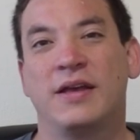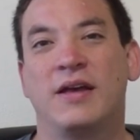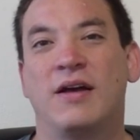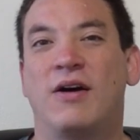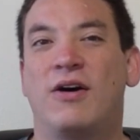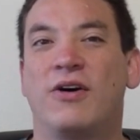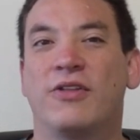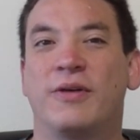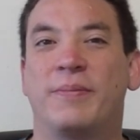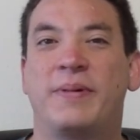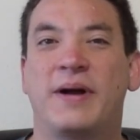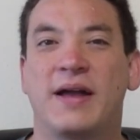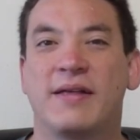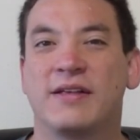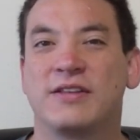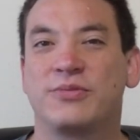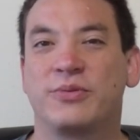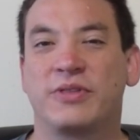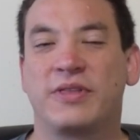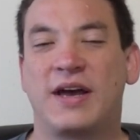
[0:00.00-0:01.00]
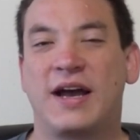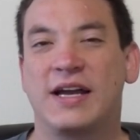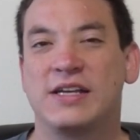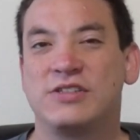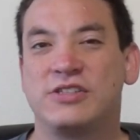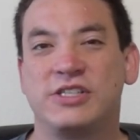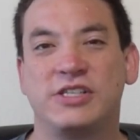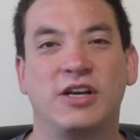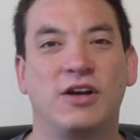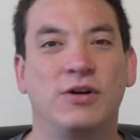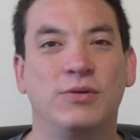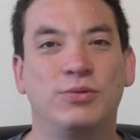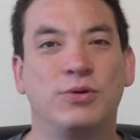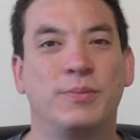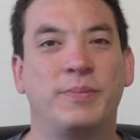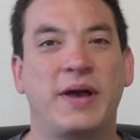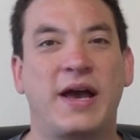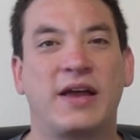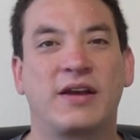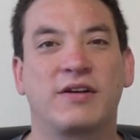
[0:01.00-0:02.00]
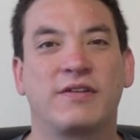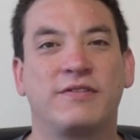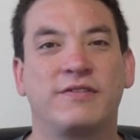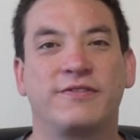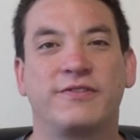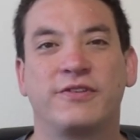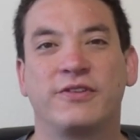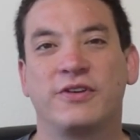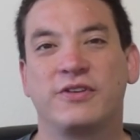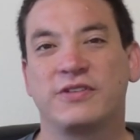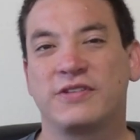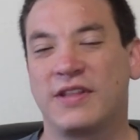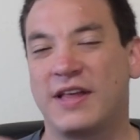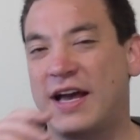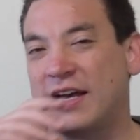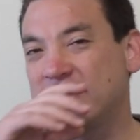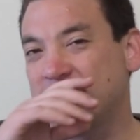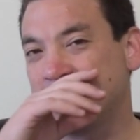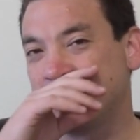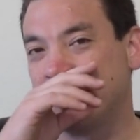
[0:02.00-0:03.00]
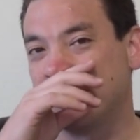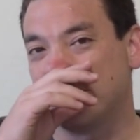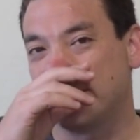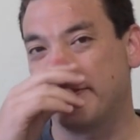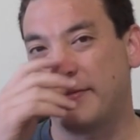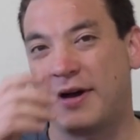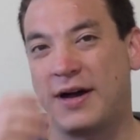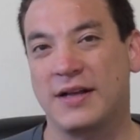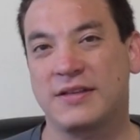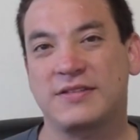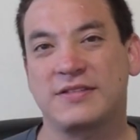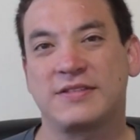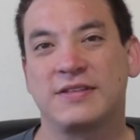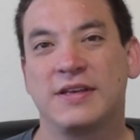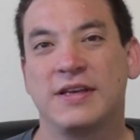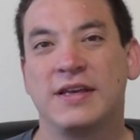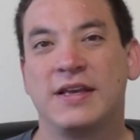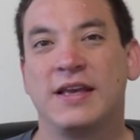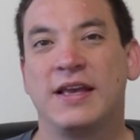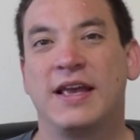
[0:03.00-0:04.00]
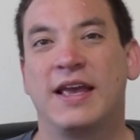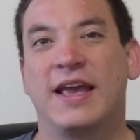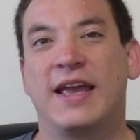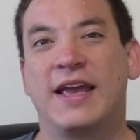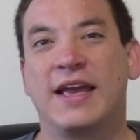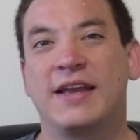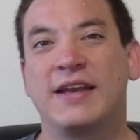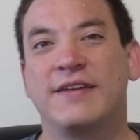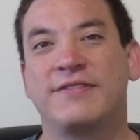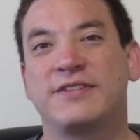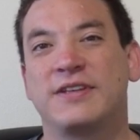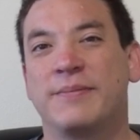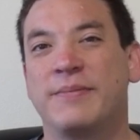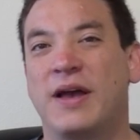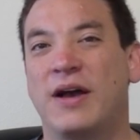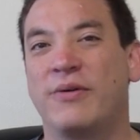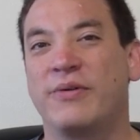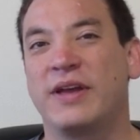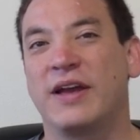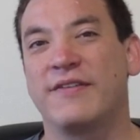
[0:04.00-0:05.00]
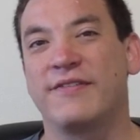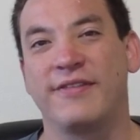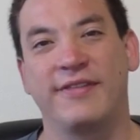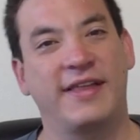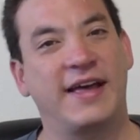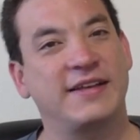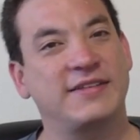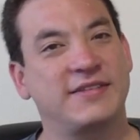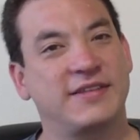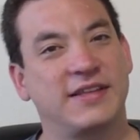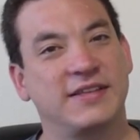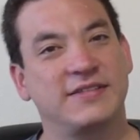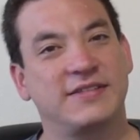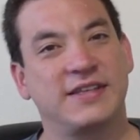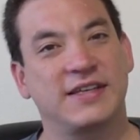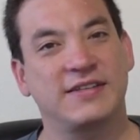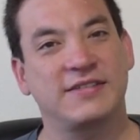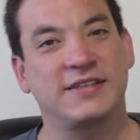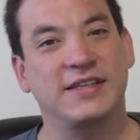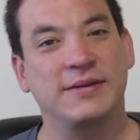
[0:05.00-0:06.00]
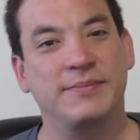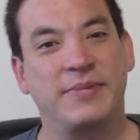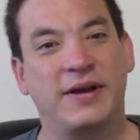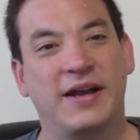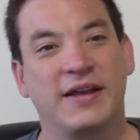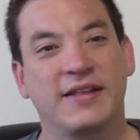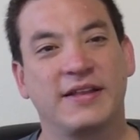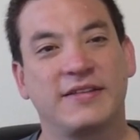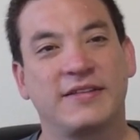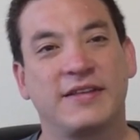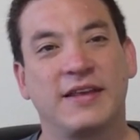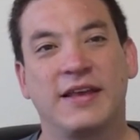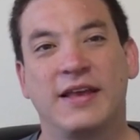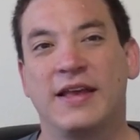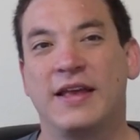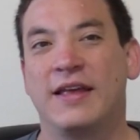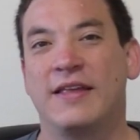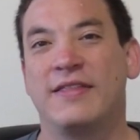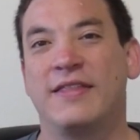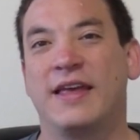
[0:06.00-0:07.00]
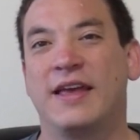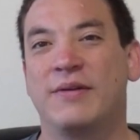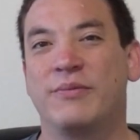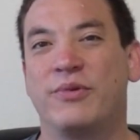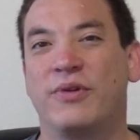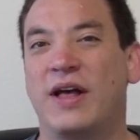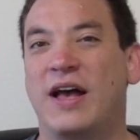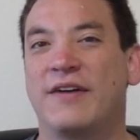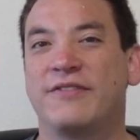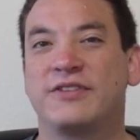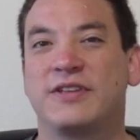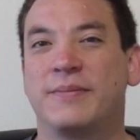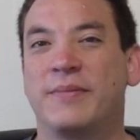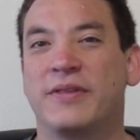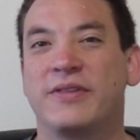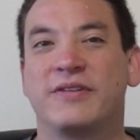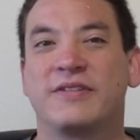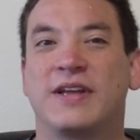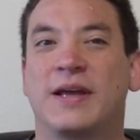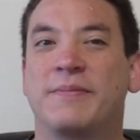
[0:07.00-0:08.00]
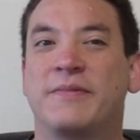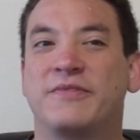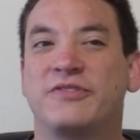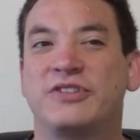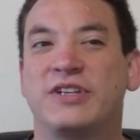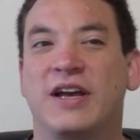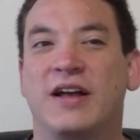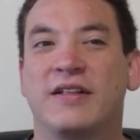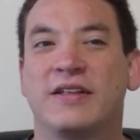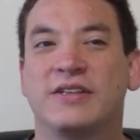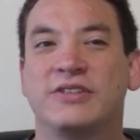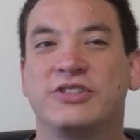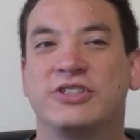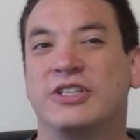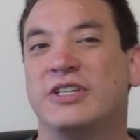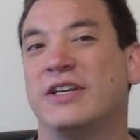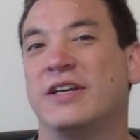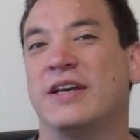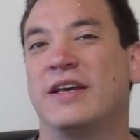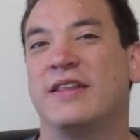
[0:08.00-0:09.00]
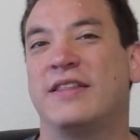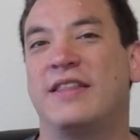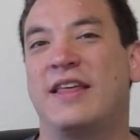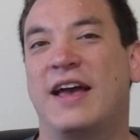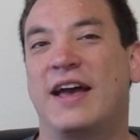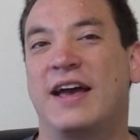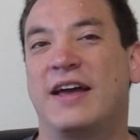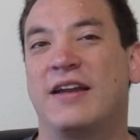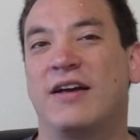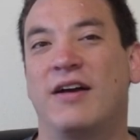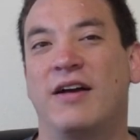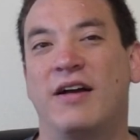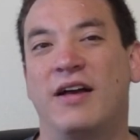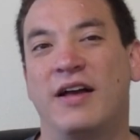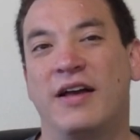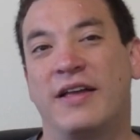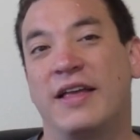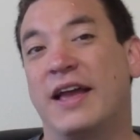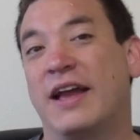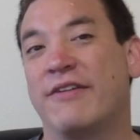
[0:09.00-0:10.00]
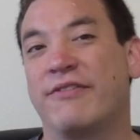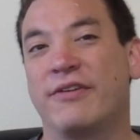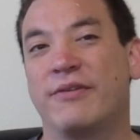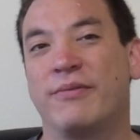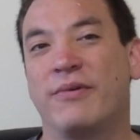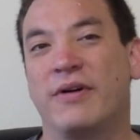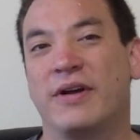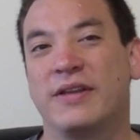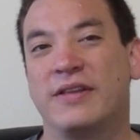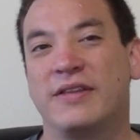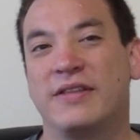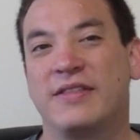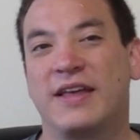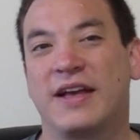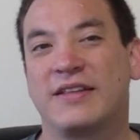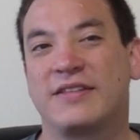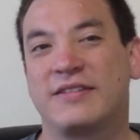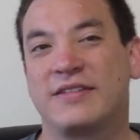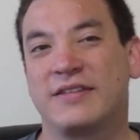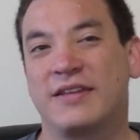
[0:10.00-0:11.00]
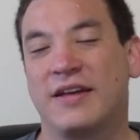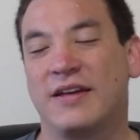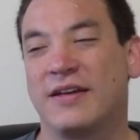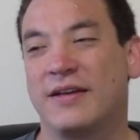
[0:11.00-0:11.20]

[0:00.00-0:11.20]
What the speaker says: All the pilots with IGO will battle for those last few spots. And if somehow we have less than 16 pilots, then we'll have some other type of challenge that everyone that's